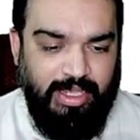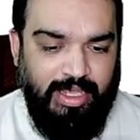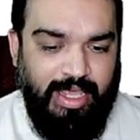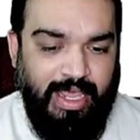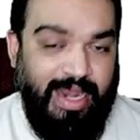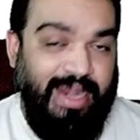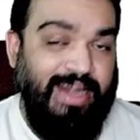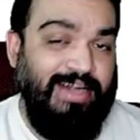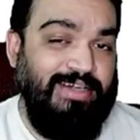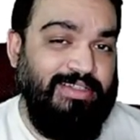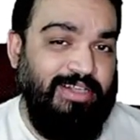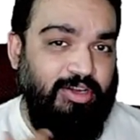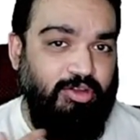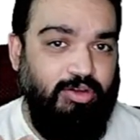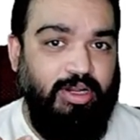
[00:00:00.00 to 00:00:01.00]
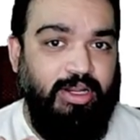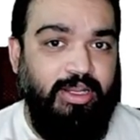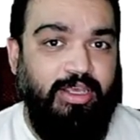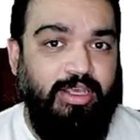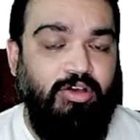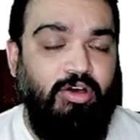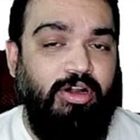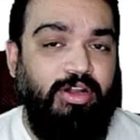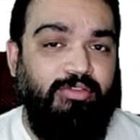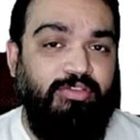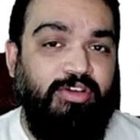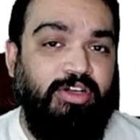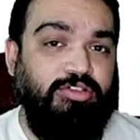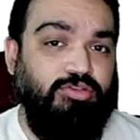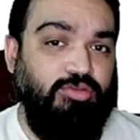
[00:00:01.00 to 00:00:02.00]
ads that you're running or
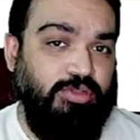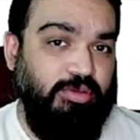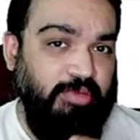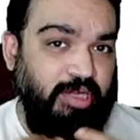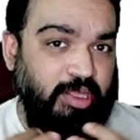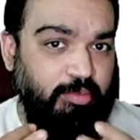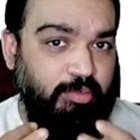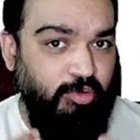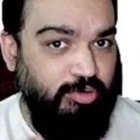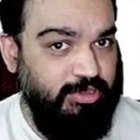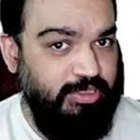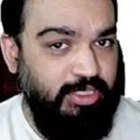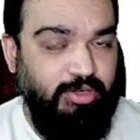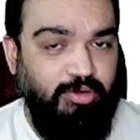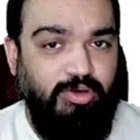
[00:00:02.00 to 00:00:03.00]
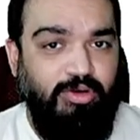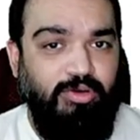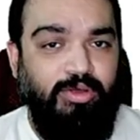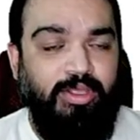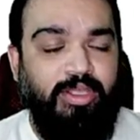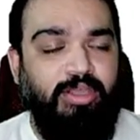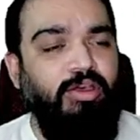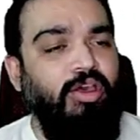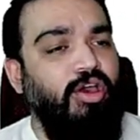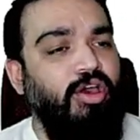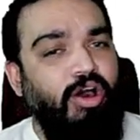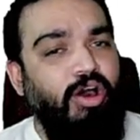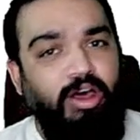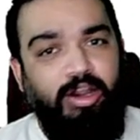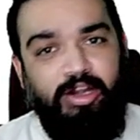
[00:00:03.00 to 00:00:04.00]
different social media posts that you're doing
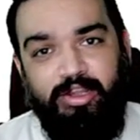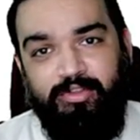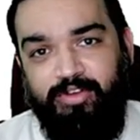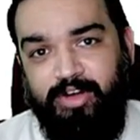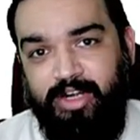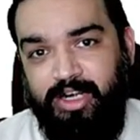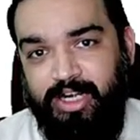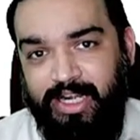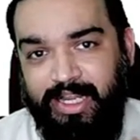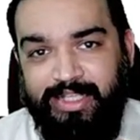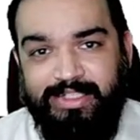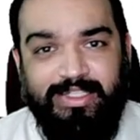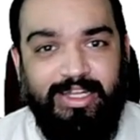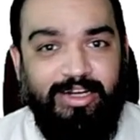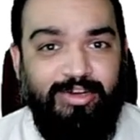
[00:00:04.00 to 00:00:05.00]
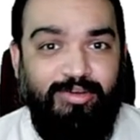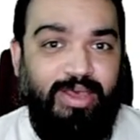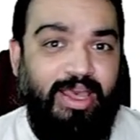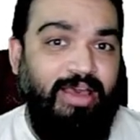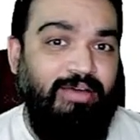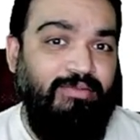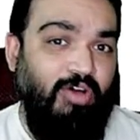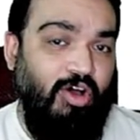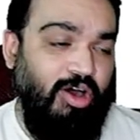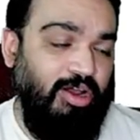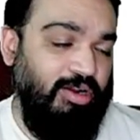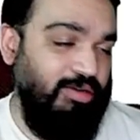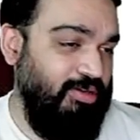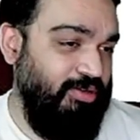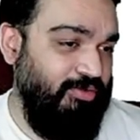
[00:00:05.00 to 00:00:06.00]
or different links that you have
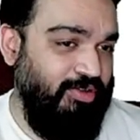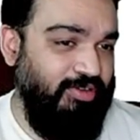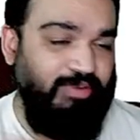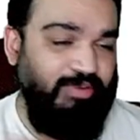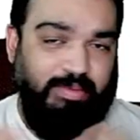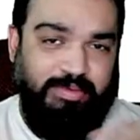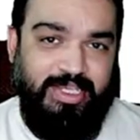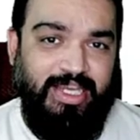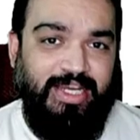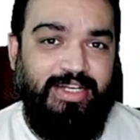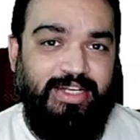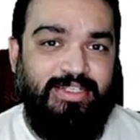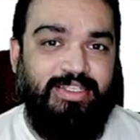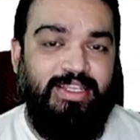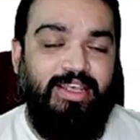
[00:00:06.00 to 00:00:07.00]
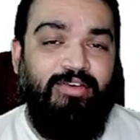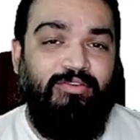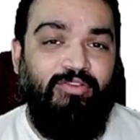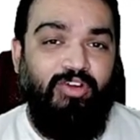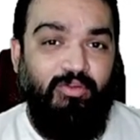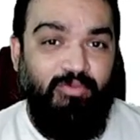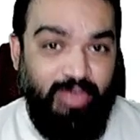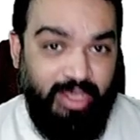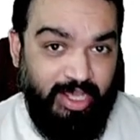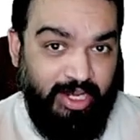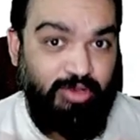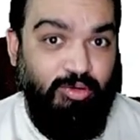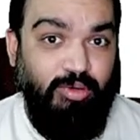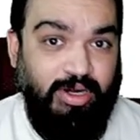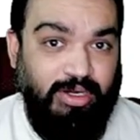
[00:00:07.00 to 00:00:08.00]
on different websites from where you
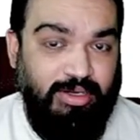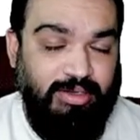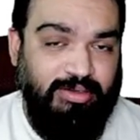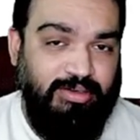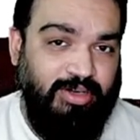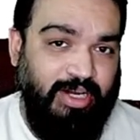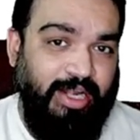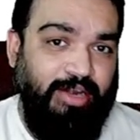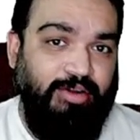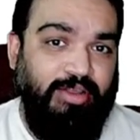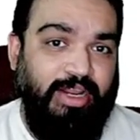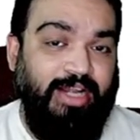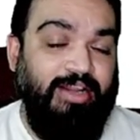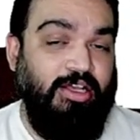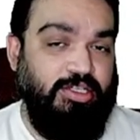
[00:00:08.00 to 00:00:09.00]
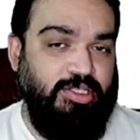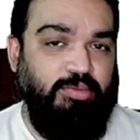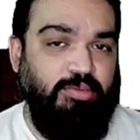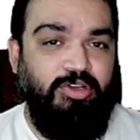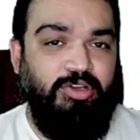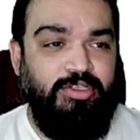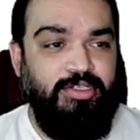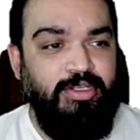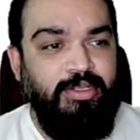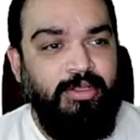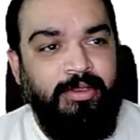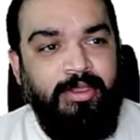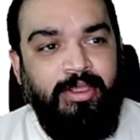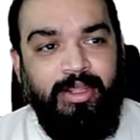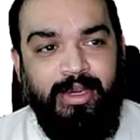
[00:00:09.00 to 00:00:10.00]
are trying to get customers,
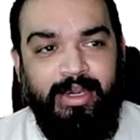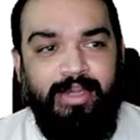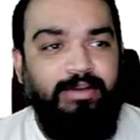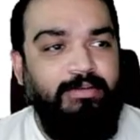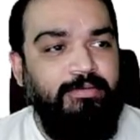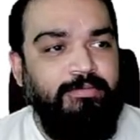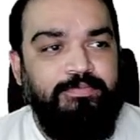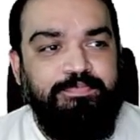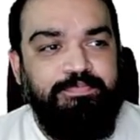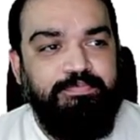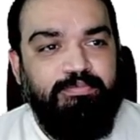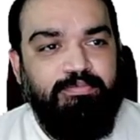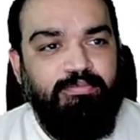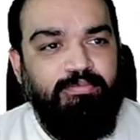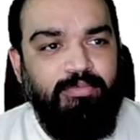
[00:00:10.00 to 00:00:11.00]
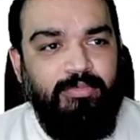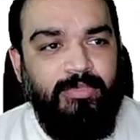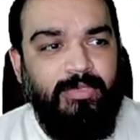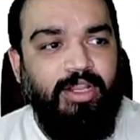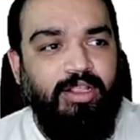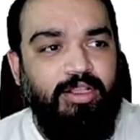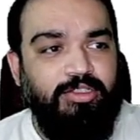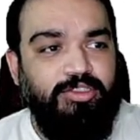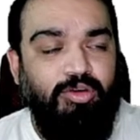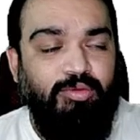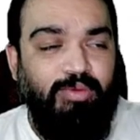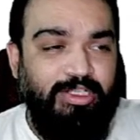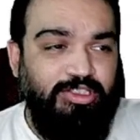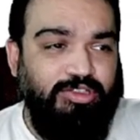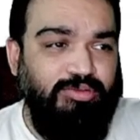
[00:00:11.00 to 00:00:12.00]
right? So
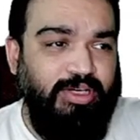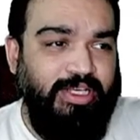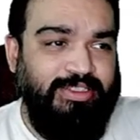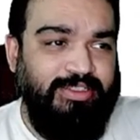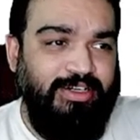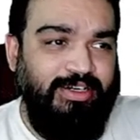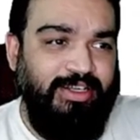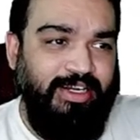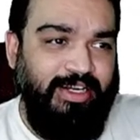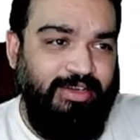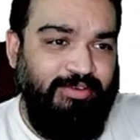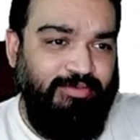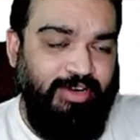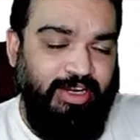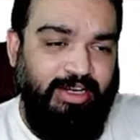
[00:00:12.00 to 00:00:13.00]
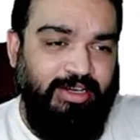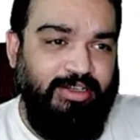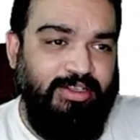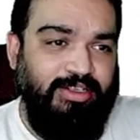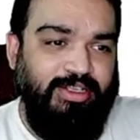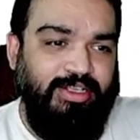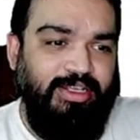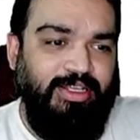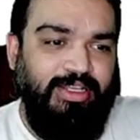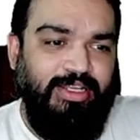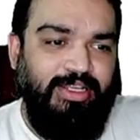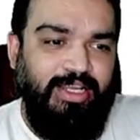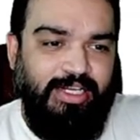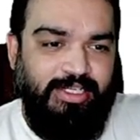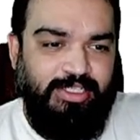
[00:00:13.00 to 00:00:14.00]
once you insert a hidden field,
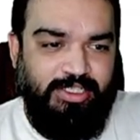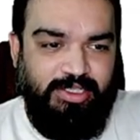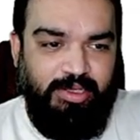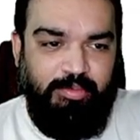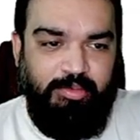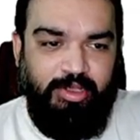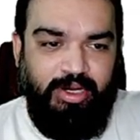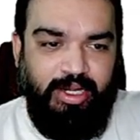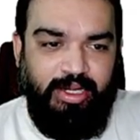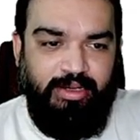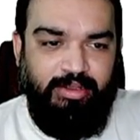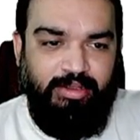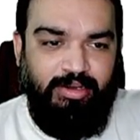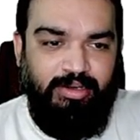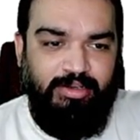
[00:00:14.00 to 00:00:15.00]
it will just appear right here,